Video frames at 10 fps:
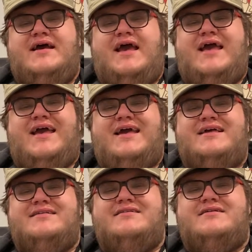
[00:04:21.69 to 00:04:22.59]

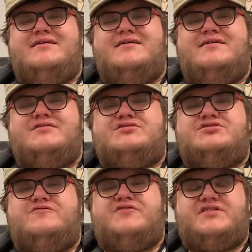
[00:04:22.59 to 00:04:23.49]
And
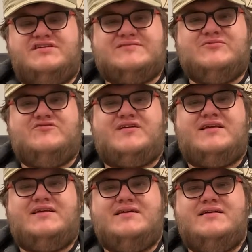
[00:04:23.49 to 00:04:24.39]
so for this
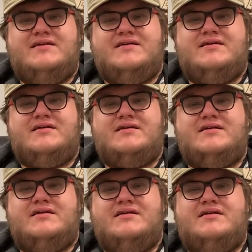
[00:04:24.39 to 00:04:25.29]
movie,
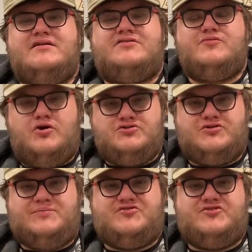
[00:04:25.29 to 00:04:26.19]
it's a road
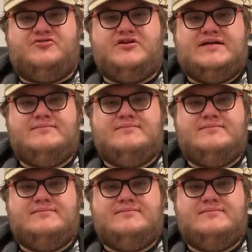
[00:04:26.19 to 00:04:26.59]
trip story